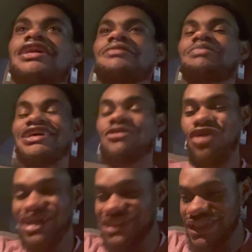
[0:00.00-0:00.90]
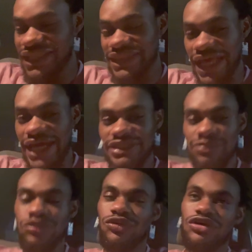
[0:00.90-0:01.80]
but it wasn't that
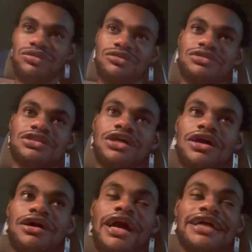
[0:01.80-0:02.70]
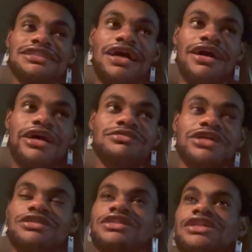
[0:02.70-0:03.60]
deplorable. Uh, at times,
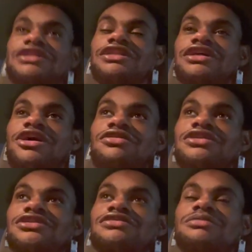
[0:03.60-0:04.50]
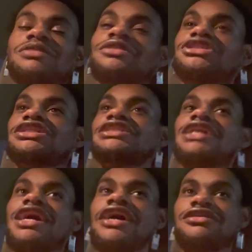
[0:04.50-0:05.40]
like the, the, Goku, pretty much the
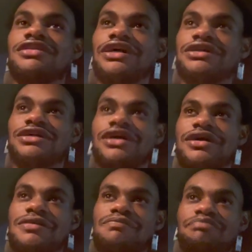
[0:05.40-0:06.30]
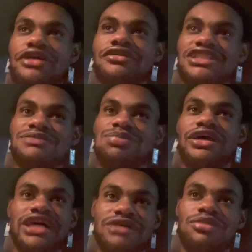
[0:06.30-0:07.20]
entire like Beerus
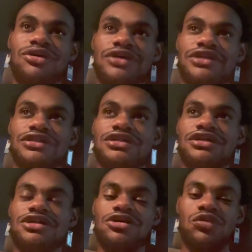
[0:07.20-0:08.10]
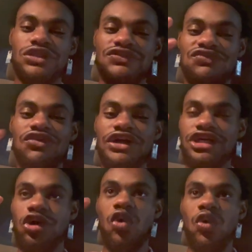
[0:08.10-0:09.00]
planet part was
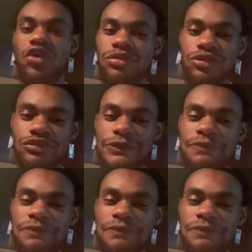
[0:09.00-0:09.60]
fucking horrible.